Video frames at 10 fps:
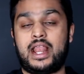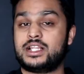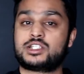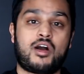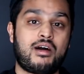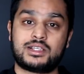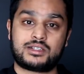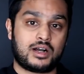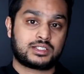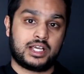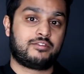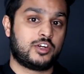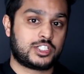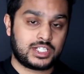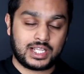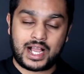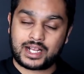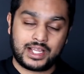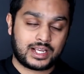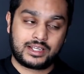And it's caused stocks like Virgin
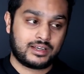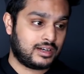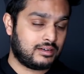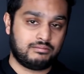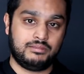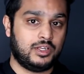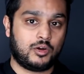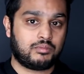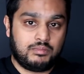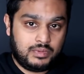Galactic to, you know,